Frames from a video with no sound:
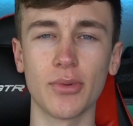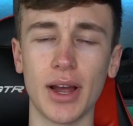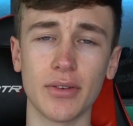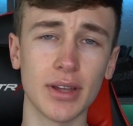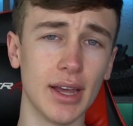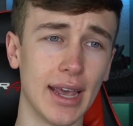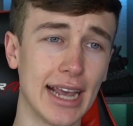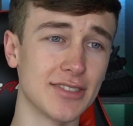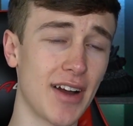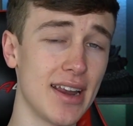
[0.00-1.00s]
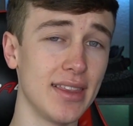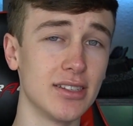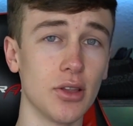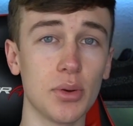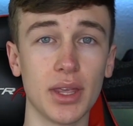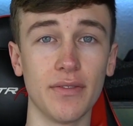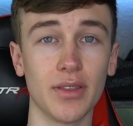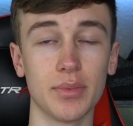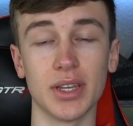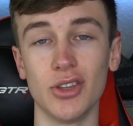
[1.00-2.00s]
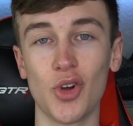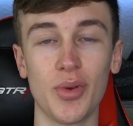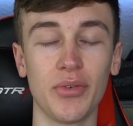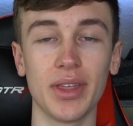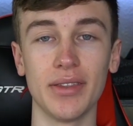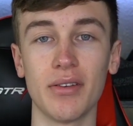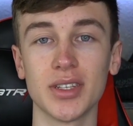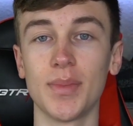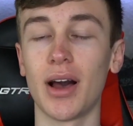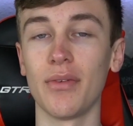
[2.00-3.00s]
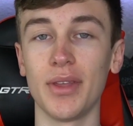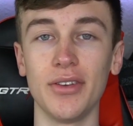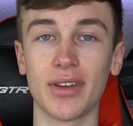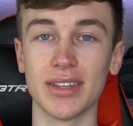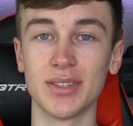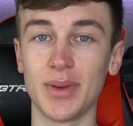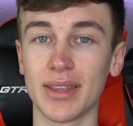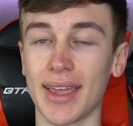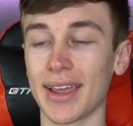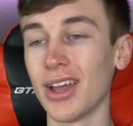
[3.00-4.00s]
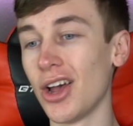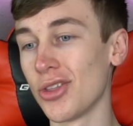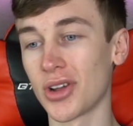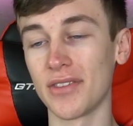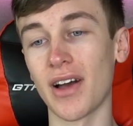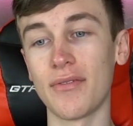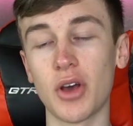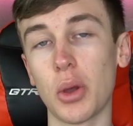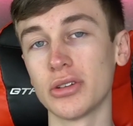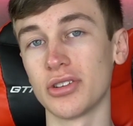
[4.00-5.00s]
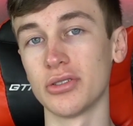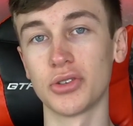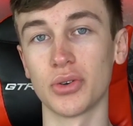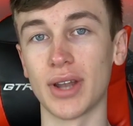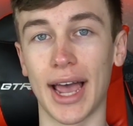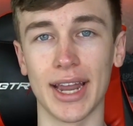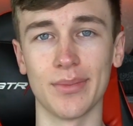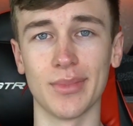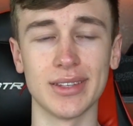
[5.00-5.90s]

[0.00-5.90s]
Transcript: around, is finding these low-key flips that nobody really knows about, that you can spend like $35 on a certain item.